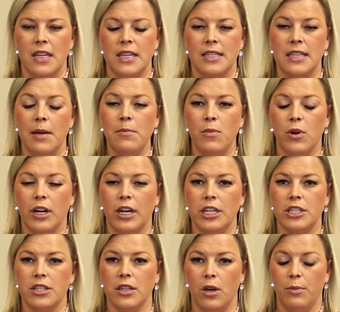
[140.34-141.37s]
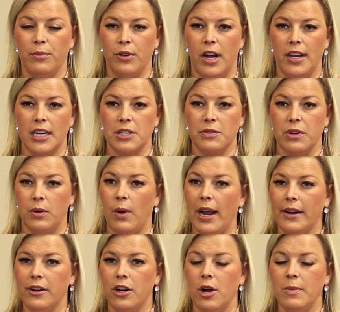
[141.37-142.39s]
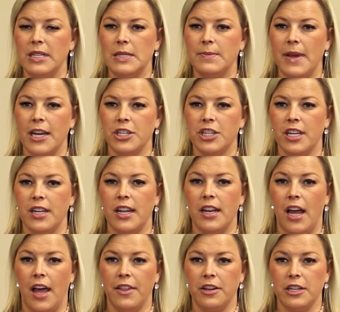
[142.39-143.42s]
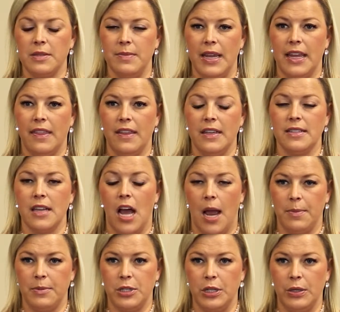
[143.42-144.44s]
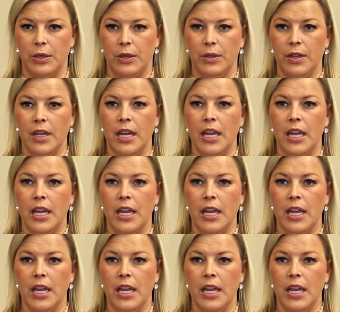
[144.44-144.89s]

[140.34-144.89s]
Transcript: Some mortgage loan products require a home inspection and others make this optional.